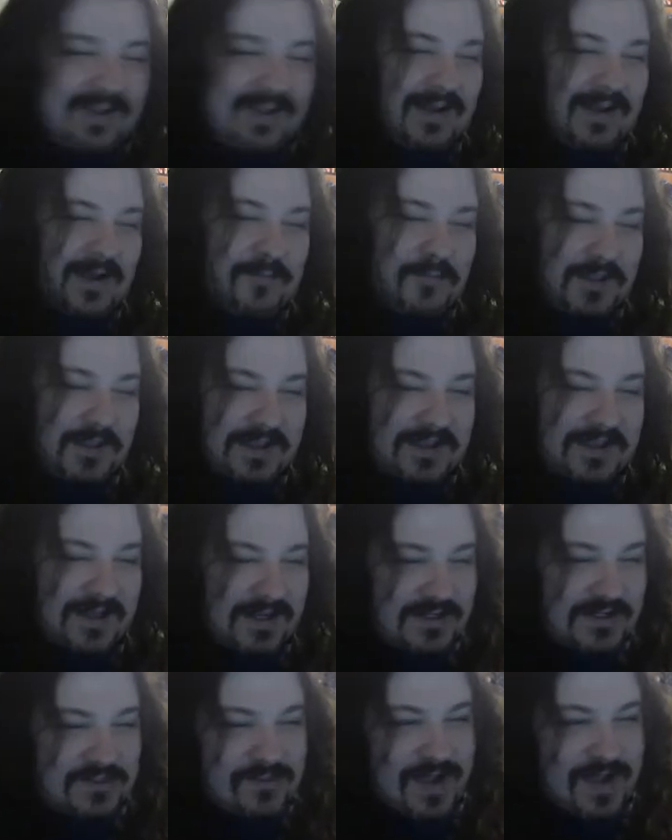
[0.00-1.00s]
I'm really good
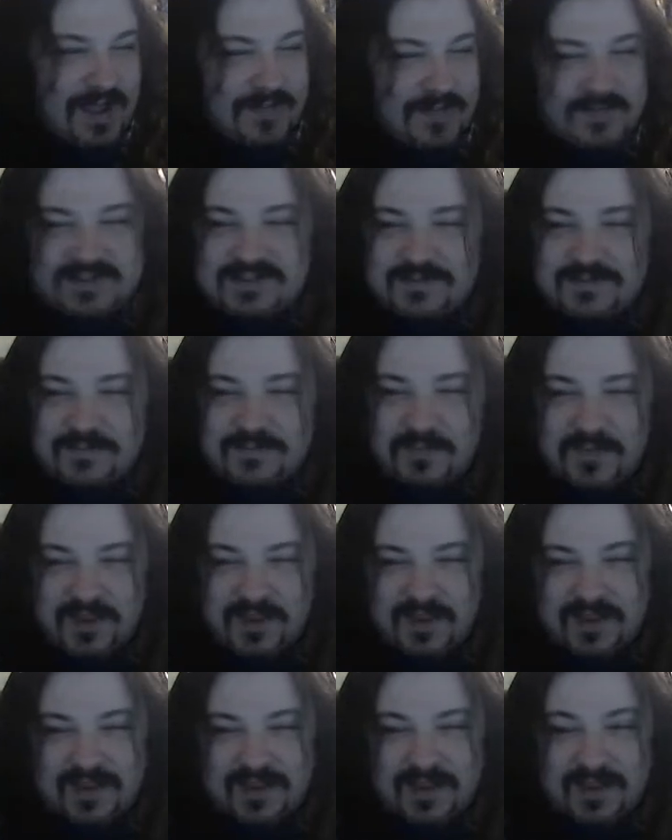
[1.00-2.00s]
at traps.
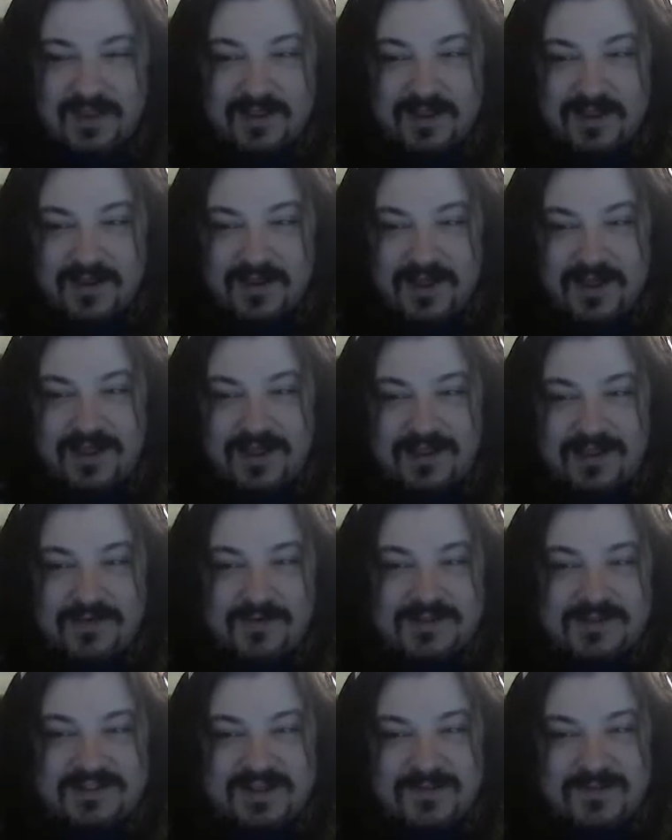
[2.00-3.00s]
Hey, you
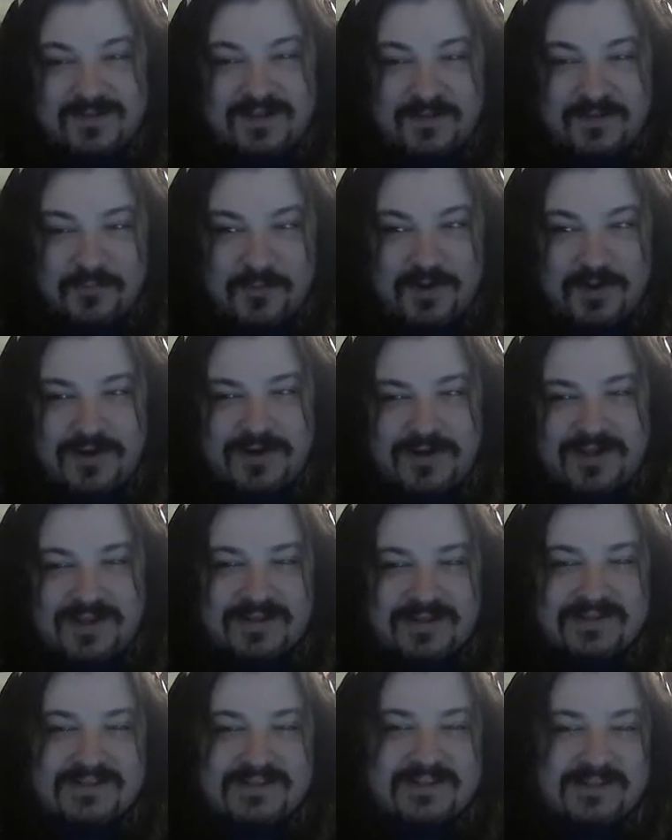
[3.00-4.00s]
redeemed a word
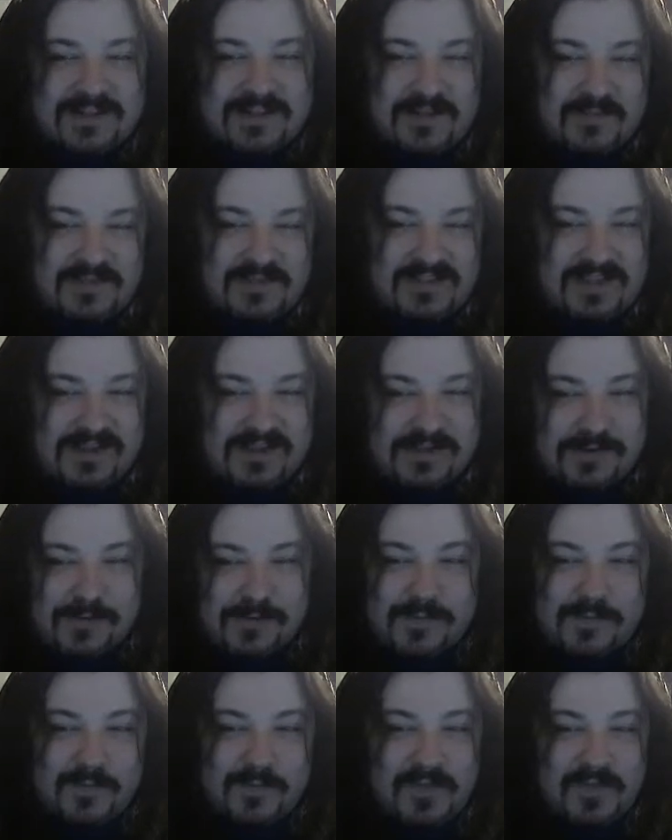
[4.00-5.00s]
hint. Let me tell you.
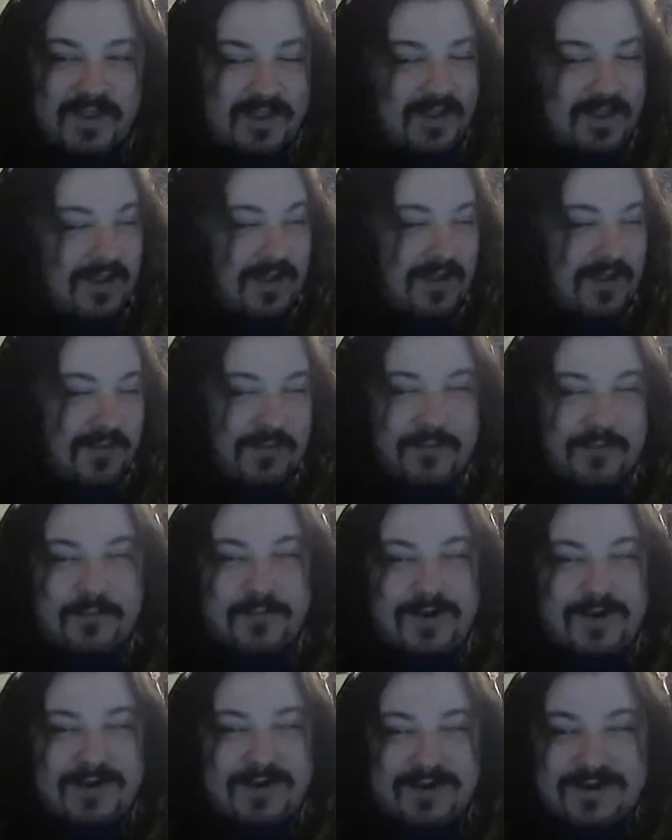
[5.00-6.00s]
The
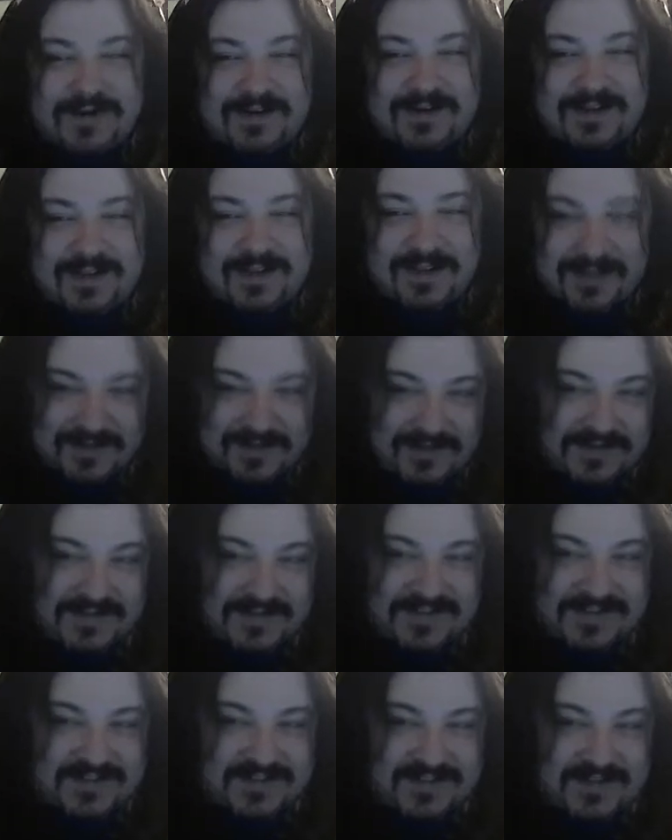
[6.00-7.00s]
word
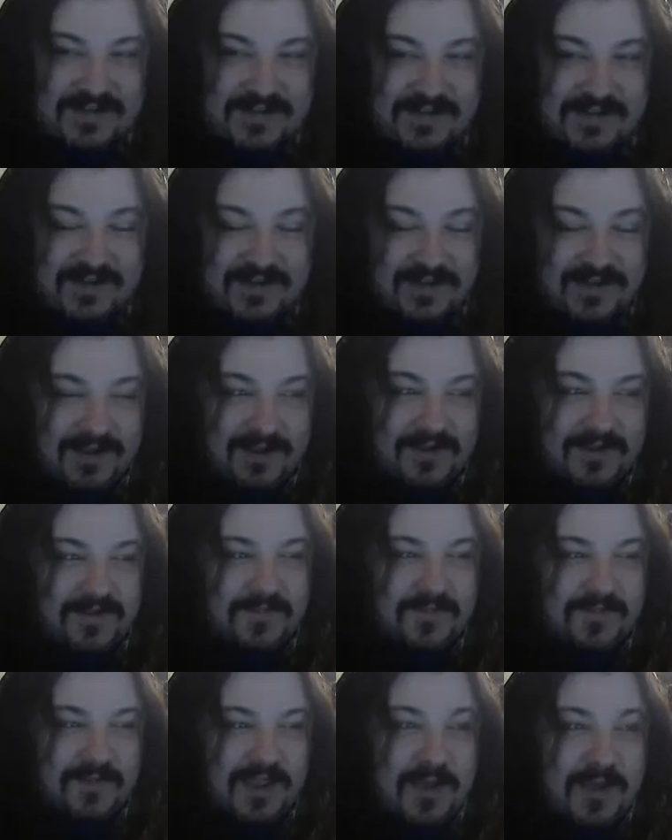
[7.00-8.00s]
is...
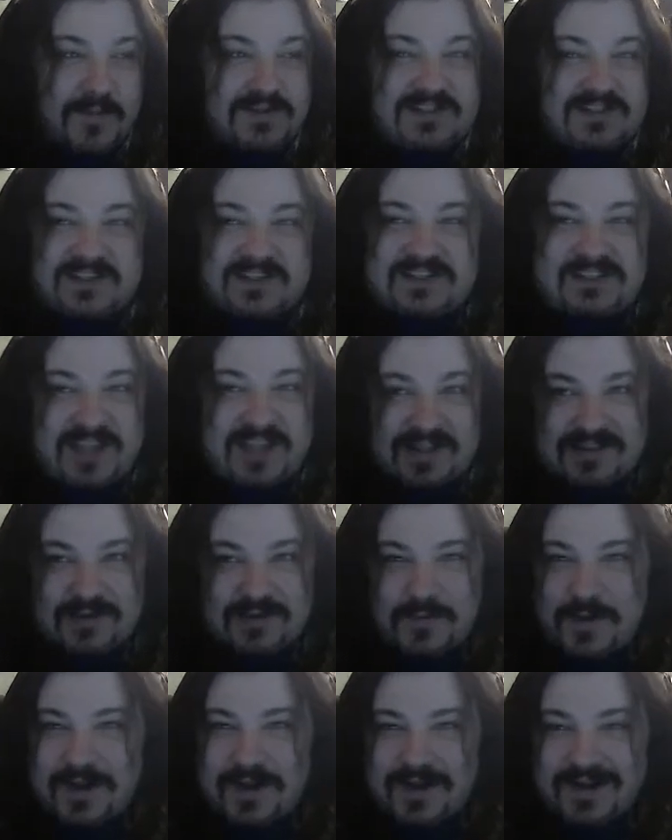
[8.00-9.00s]
I almost just said the
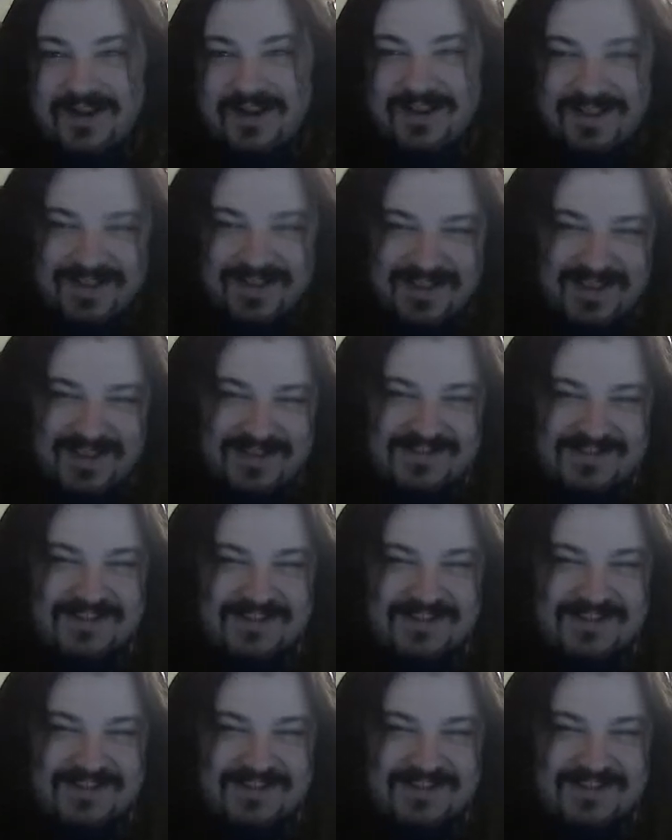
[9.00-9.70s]
word. It's